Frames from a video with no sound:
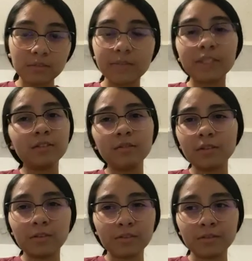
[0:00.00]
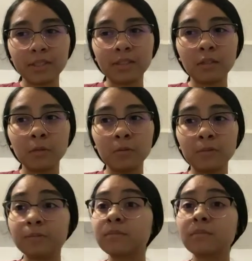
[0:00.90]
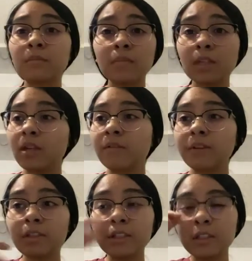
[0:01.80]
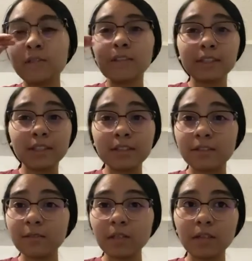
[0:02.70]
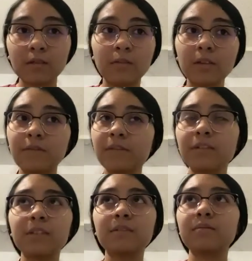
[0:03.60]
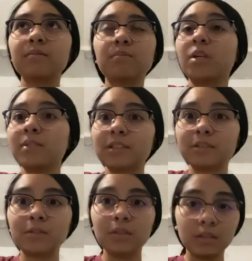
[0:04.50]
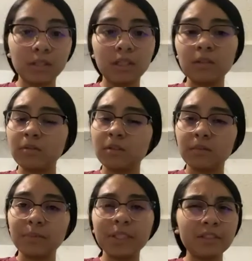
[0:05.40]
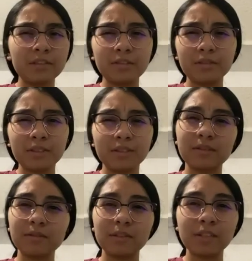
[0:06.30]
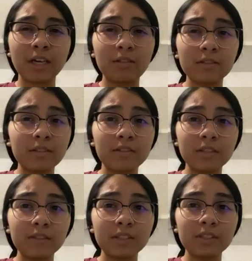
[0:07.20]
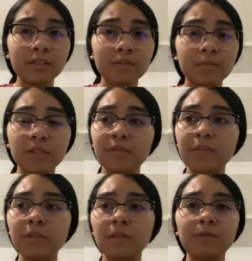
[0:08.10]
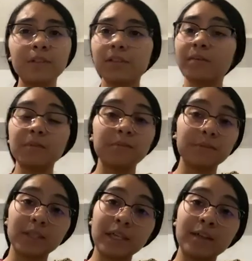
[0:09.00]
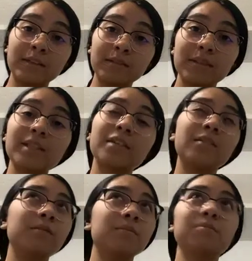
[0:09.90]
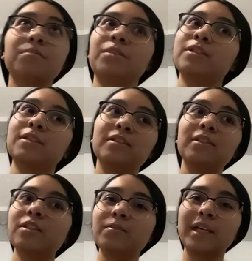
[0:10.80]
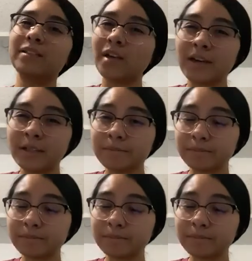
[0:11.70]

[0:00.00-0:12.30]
please don't go through it alone. If you're a university student or if you're in public school, please use your counseling services. But if you don't feel comfortable with that, because I know personally you might not,